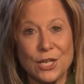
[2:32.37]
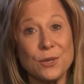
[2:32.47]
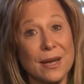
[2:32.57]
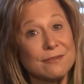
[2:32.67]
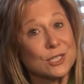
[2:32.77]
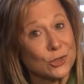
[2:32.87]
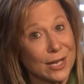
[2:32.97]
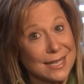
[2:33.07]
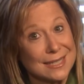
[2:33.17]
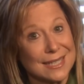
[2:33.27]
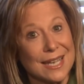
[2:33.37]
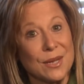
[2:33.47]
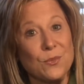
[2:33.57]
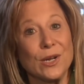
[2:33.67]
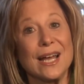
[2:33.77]
You have strengths
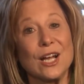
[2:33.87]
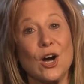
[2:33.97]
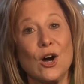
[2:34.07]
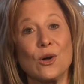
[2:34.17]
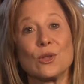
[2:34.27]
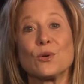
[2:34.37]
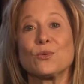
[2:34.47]
and what I call